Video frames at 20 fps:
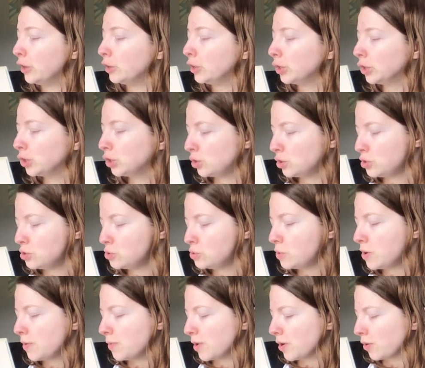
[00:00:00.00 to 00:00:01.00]
Soon
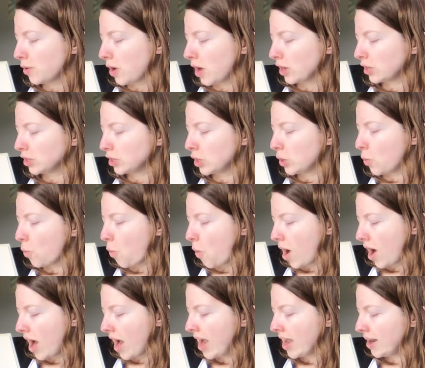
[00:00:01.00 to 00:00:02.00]
we were crossing
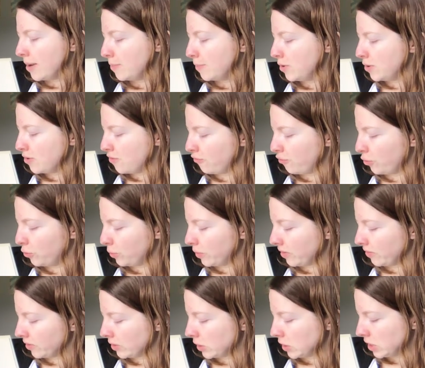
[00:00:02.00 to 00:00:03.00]
wide and beautiful
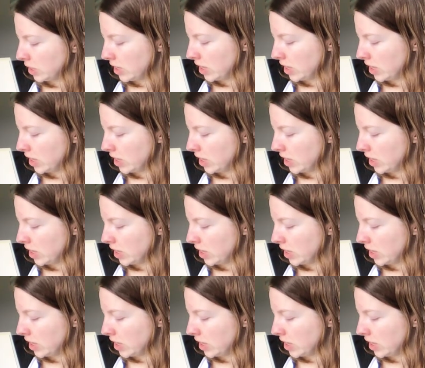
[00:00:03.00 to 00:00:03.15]
rivers,